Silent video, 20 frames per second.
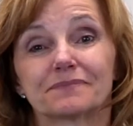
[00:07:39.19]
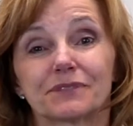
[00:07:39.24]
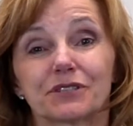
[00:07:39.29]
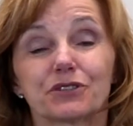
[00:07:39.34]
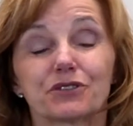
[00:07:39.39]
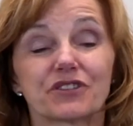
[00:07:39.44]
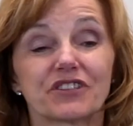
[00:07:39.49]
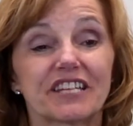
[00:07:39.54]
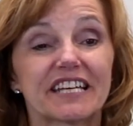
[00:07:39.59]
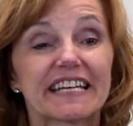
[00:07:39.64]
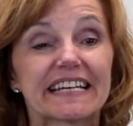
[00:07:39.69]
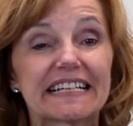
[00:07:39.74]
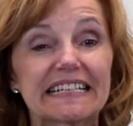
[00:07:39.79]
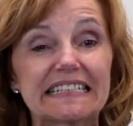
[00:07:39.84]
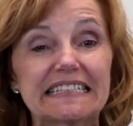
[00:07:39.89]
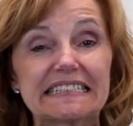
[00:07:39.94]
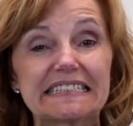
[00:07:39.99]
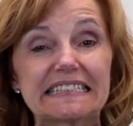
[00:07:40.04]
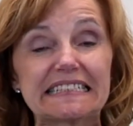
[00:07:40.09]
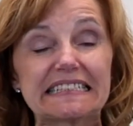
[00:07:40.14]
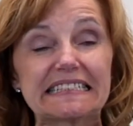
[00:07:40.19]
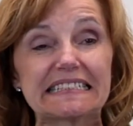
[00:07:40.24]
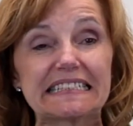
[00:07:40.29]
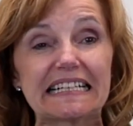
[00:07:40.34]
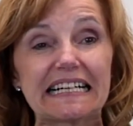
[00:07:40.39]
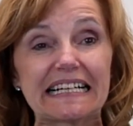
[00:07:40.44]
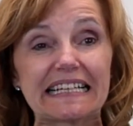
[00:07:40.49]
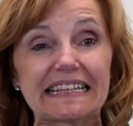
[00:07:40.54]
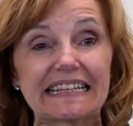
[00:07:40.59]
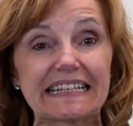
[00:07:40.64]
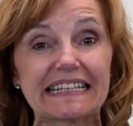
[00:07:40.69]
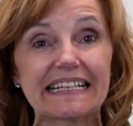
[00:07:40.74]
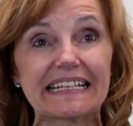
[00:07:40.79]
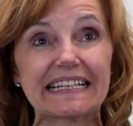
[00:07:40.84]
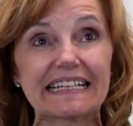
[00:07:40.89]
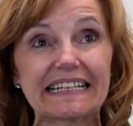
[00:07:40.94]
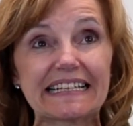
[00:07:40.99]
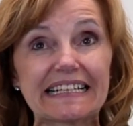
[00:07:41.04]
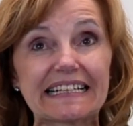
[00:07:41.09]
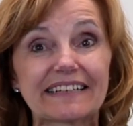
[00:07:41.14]
You think, I
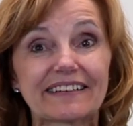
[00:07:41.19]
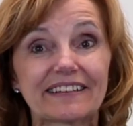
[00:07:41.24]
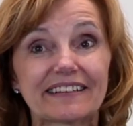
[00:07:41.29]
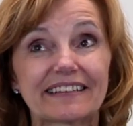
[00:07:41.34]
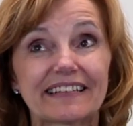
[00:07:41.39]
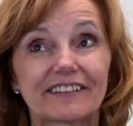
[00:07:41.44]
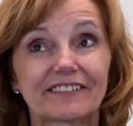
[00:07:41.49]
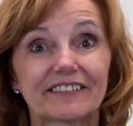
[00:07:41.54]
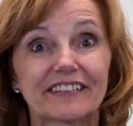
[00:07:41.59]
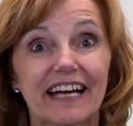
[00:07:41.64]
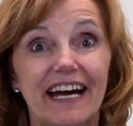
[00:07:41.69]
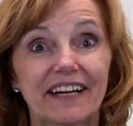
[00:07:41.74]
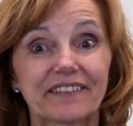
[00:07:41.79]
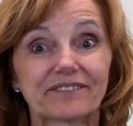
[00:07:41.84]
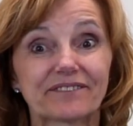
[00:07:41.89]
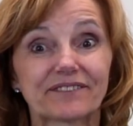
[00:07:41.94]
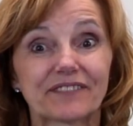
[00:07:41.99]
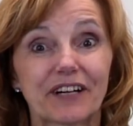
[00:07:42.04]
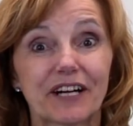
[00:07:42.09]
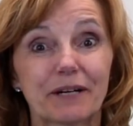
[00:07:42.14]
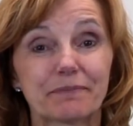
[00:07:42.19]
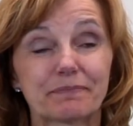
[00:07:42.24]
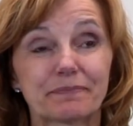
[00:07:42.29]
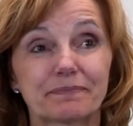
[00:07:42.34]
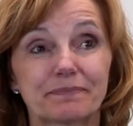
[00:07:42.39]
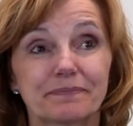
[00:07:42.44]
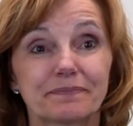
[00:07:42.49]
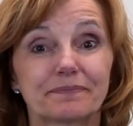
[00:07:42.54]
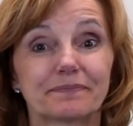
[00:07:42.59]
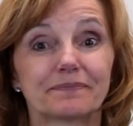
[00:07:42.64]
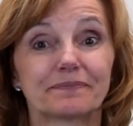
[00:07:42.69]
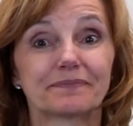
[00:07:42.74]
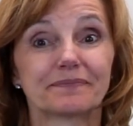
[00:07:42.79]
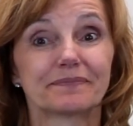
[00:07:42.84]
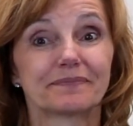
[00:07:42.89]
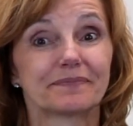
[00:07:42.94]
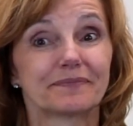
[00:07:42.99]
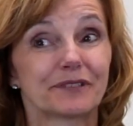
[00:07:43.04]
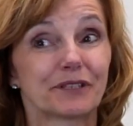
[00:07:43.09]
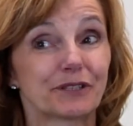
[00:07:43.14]
think they're not from
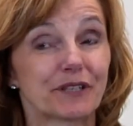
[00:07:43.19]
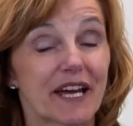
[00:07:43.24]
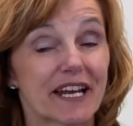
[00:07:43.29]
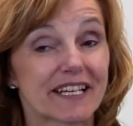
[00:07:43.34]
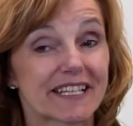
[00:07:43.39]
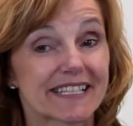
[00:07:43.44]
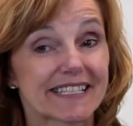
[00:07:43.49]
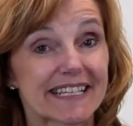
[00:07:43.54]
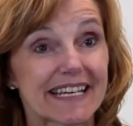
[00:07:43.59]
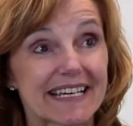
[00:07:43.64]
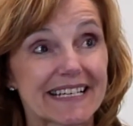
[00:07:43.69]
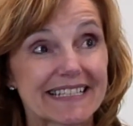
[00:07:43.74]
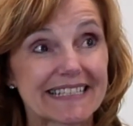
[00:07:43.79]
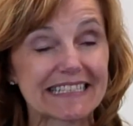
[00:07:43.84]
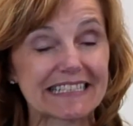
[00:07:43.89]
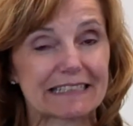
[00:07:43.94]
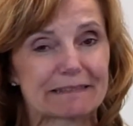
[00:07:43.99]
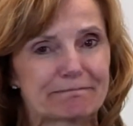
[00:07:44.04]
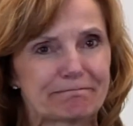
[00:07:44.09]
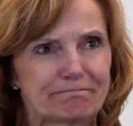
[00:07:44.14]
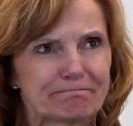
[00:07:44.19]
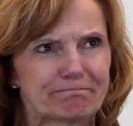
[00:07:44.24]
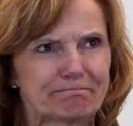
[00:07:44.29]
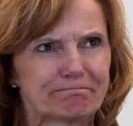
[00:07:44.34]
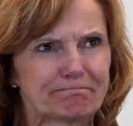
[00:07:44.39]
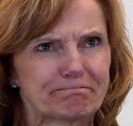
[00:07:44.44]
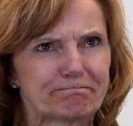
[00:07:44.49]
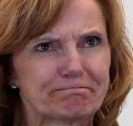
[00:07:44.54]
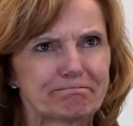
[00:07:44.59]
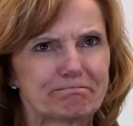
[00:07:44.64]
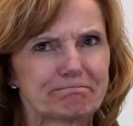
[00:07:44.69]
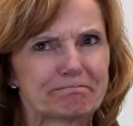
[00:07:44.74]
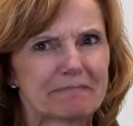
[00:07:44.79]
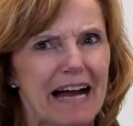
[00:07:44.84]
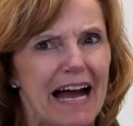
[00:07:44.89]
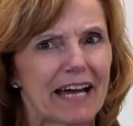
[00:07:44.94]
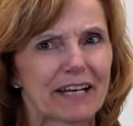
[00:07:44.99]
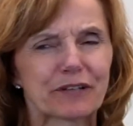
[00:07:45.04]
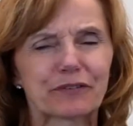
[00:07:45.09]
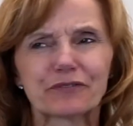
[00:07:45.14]
United States.
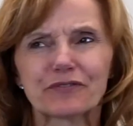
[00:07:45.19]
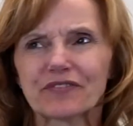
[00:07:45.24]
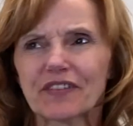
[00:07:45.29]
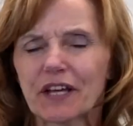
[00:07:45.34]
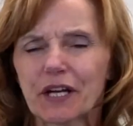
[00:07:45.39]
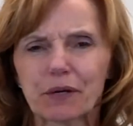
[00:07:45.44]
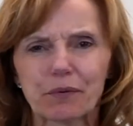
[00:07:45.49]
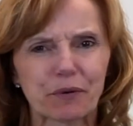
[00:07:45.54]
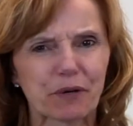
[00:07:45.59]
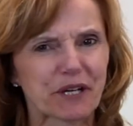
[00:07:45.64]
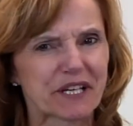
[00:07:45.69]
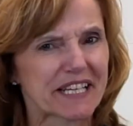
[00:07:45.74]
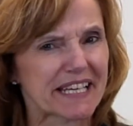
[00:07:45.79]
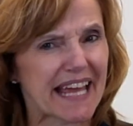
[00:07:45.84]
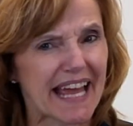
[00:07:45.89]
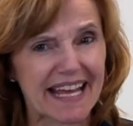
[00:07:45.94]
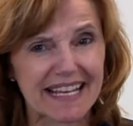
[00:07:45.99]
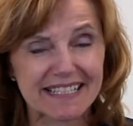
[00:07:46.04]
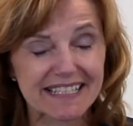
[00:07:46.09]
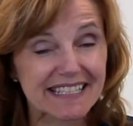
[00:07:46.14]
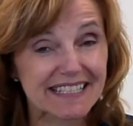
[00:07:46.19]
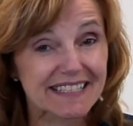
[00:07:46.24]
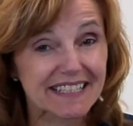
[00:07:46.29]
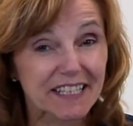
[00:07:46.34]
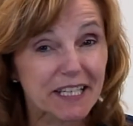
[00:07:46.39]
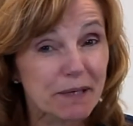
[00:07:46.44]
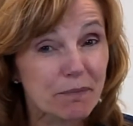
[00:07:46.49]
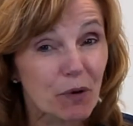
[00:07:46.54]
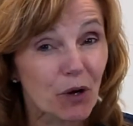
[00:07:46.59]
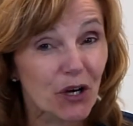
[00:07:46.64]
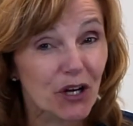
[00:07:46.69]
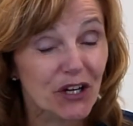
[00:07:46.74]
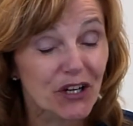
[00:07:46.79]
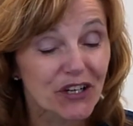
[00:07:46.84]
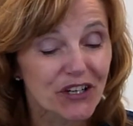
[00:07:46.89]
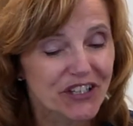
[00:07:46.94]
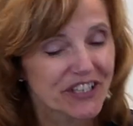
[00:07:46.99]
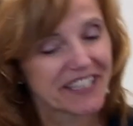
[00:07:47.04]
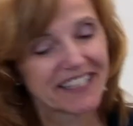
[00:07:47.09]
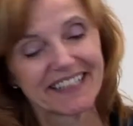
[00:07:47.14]
I don't think we're in Kansas anymore.
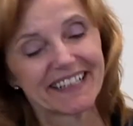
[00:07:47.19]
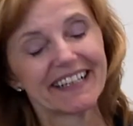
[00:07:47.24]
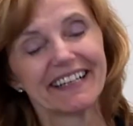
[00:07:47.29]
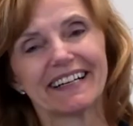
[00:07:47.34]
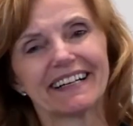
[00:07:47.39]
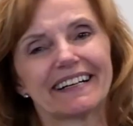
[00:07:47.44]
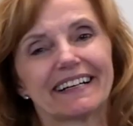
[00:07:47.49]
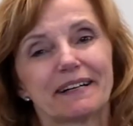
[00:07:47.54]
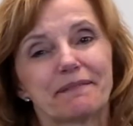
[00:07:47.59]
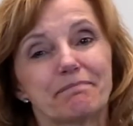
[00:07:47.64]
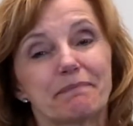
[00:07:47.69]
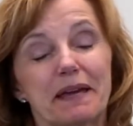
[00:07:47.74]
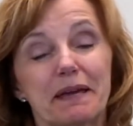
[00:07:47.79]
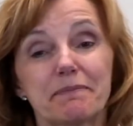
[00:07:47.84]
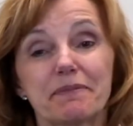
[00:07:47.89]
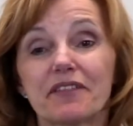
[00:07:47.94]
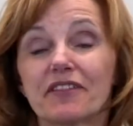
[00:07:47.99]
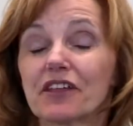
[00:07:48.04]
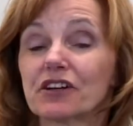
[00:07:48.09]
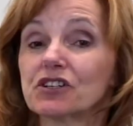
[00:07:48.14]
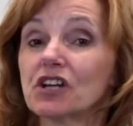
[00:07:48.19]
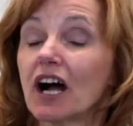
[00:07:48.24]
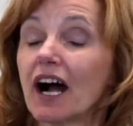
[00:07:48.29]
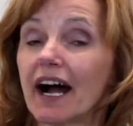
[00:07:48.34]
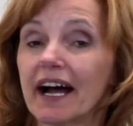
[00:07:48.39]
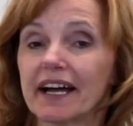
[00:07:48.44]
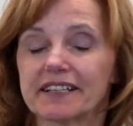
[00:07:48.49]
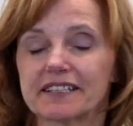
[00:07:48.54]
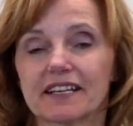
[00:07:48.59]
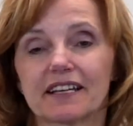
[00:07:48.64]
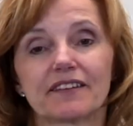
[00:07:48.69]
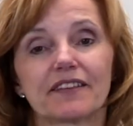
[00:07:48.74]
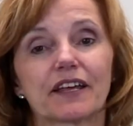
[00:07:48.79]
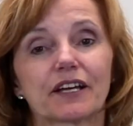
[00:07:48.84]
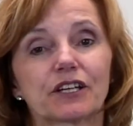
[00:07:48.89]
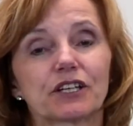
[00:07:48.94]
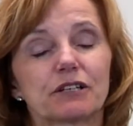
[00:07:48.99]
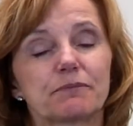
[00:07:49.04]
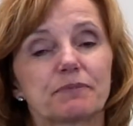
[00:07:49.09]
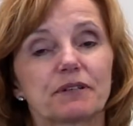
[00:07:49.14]
Maybe they're not. They
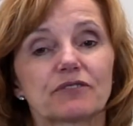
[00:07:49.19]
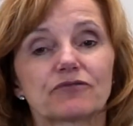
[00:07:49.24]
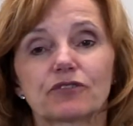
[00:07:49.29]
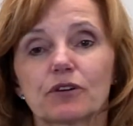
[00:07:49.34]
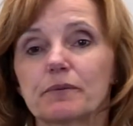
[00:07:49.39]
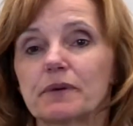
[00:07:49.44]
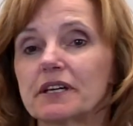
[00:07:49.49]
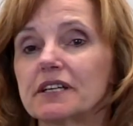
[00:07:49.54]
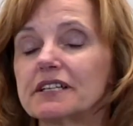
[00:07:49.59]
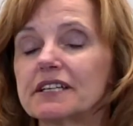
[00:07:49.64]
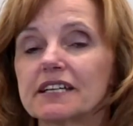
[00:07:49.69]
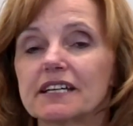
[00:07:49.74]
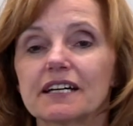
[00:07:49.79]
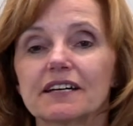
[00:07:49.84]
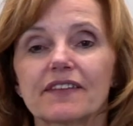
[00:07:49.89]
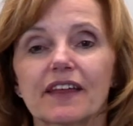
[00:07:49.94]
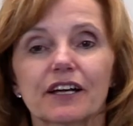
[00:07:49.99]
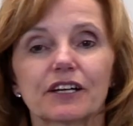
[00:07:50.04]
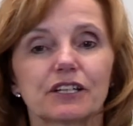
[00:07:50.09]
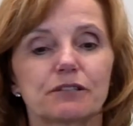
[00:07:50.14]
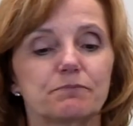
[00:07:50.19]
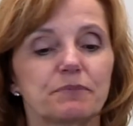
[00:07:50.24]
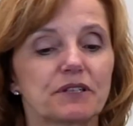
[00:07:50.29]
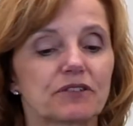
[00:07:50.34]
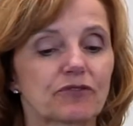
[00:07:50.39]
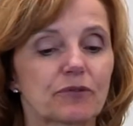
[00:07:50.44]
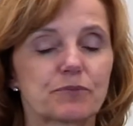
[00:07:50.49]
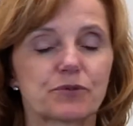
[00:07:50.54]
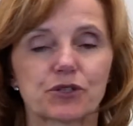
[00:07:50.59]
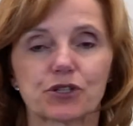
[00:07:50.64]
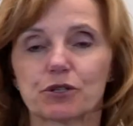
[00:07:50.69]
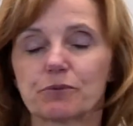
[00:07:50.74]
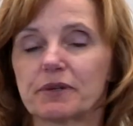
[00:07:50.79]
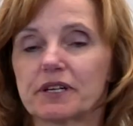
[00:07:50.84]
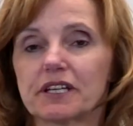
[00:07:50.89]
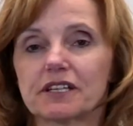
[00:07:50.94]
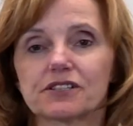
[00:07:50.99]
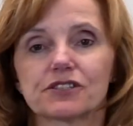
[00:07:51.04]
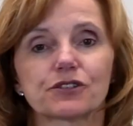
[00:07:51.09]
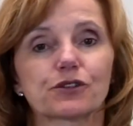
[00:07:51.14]
could be from India, they could be from
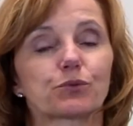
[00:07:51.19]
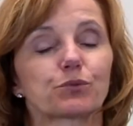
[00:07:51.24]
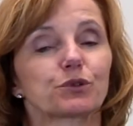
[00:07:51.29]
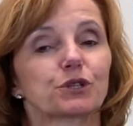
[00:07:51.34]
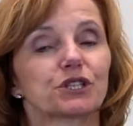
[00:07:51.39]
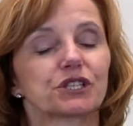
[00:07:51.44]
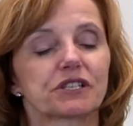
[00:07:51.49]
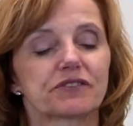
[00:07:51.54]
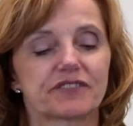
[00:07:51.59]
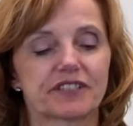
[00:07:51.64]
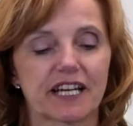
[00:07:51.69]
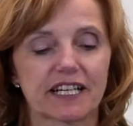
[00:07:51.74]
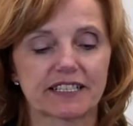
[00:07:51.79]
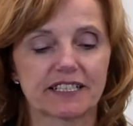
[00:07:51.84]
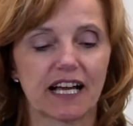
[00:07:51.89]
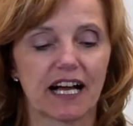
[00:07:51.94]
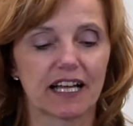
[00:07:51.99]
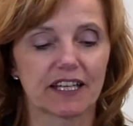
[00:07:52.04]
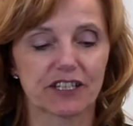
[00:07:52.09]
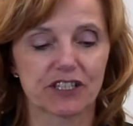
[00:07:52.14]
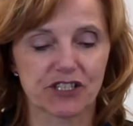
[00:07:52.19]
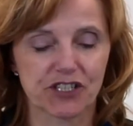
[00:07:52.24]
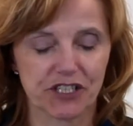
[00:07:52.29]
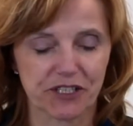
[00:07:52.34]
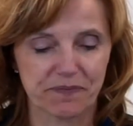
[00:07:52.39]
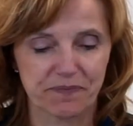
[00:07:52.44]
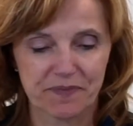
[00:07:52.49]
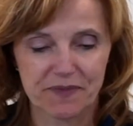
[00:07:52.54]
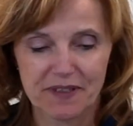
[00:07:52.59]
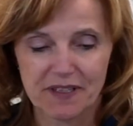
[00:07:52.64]
Germany. It's the world of technology.